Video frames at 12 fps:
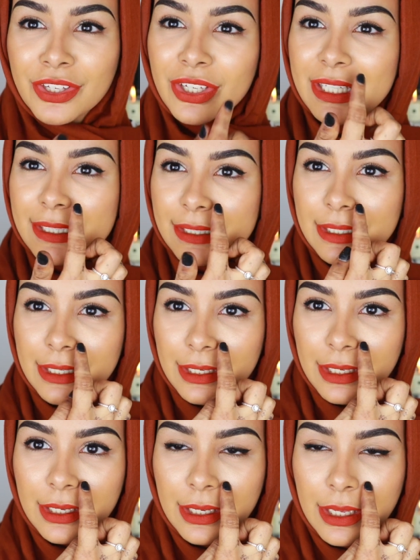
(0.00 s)
You can
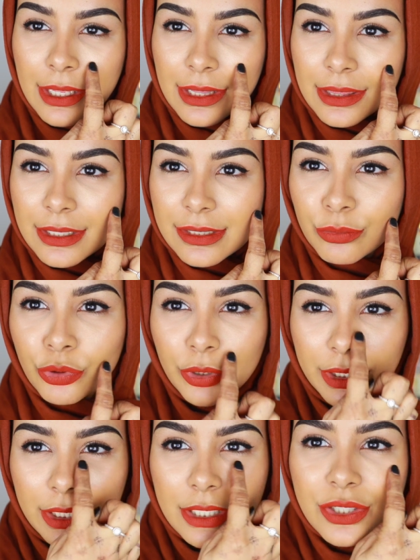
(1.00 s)
see there's some
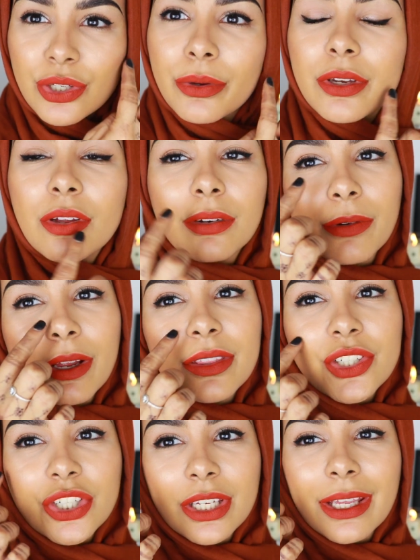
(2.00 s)
oiliness going on around
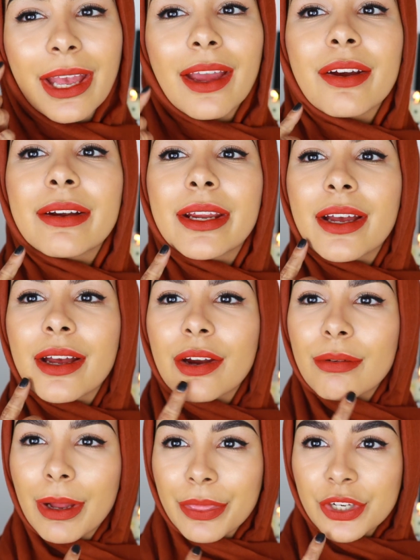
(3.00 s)
the cheek area,
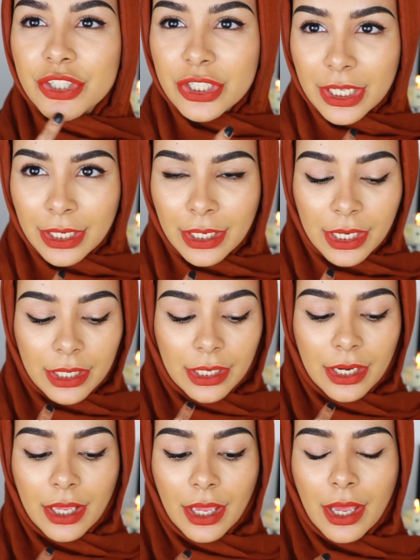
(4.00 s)
around the
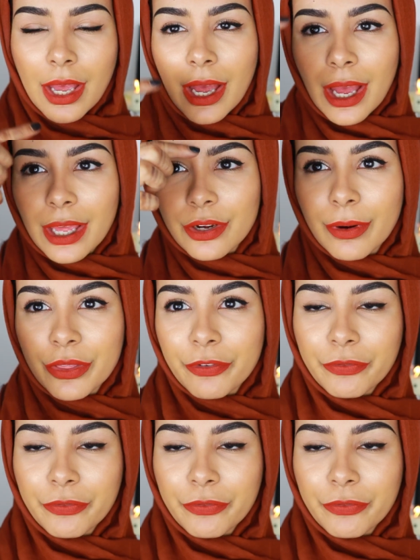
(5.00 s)
chin, and around the